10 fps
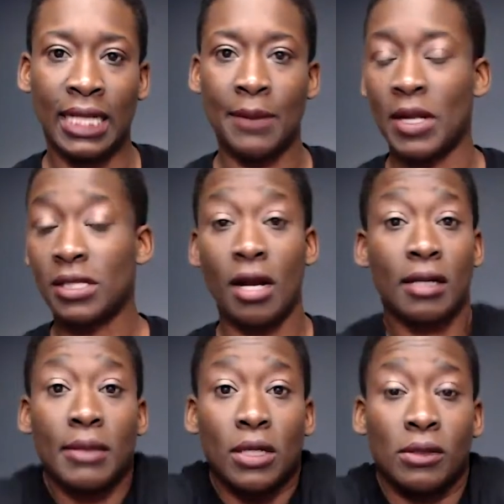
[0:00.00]
I'm not
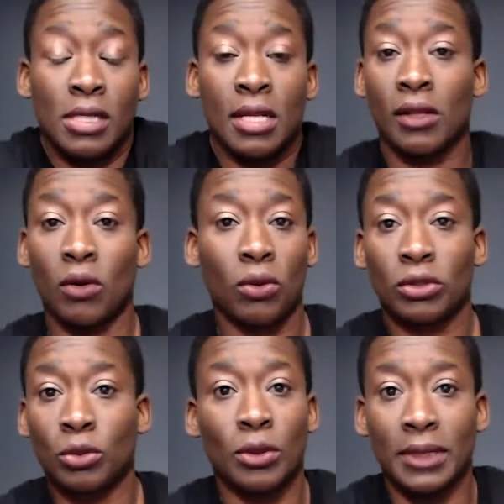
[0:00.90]
talking about an
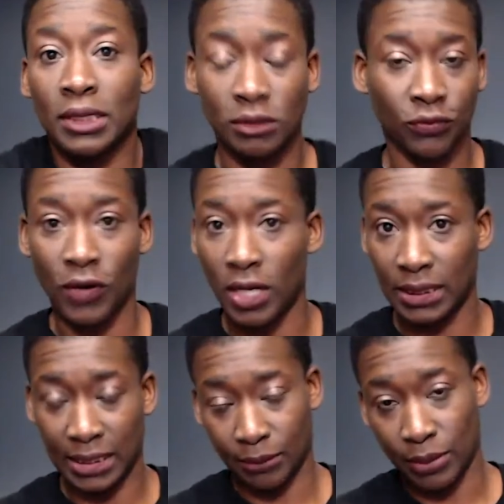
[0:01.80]
older woman who's
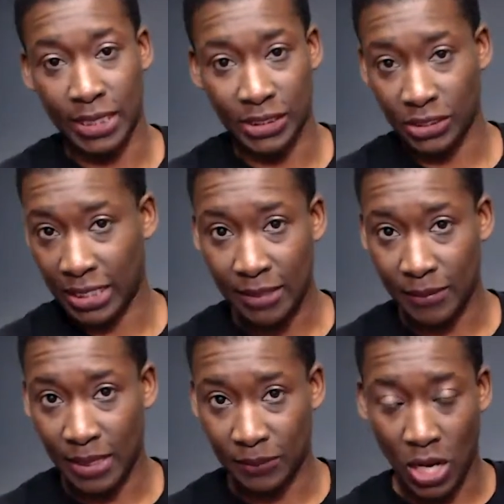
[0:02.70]
falling and breaking her hip.
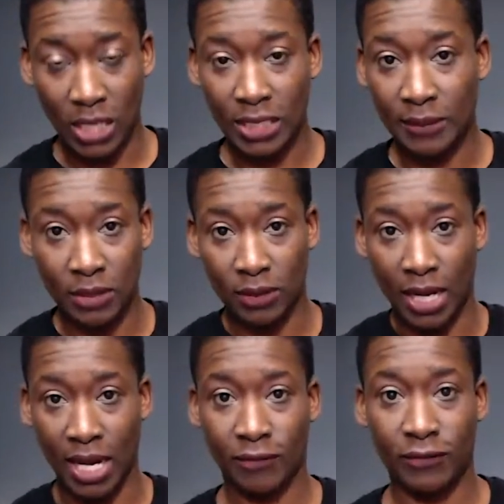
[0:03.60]
I'm talking about
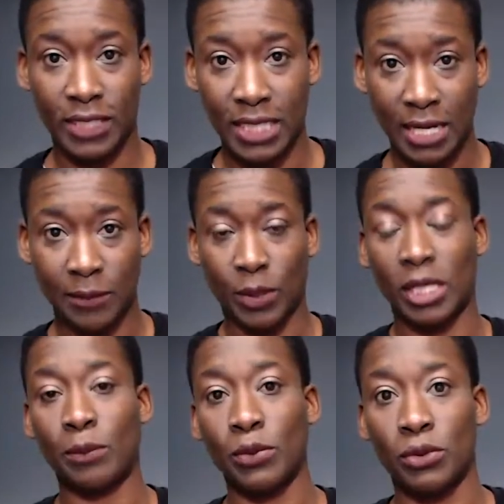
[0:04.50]
everyday
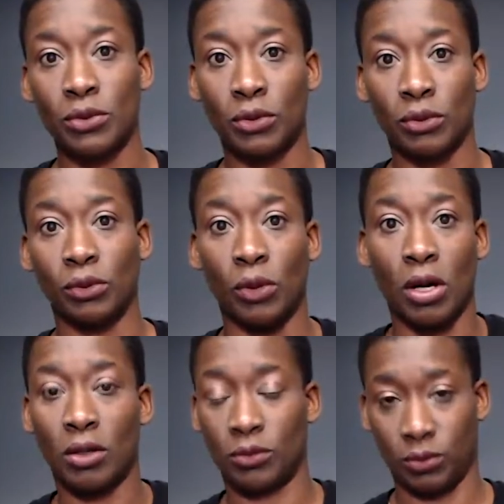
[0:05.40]
people
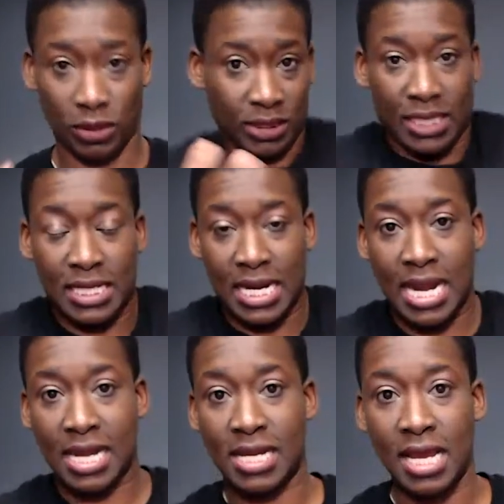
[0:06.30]
we're sitting
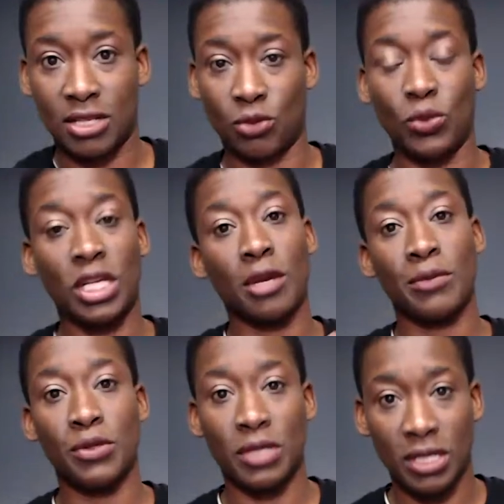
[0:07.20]
at a desk. We
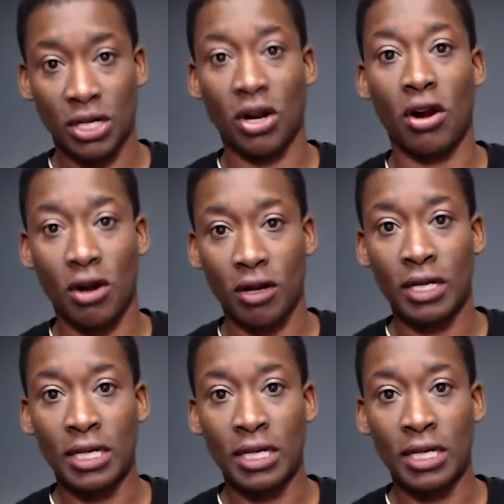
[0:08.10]
commute in a car.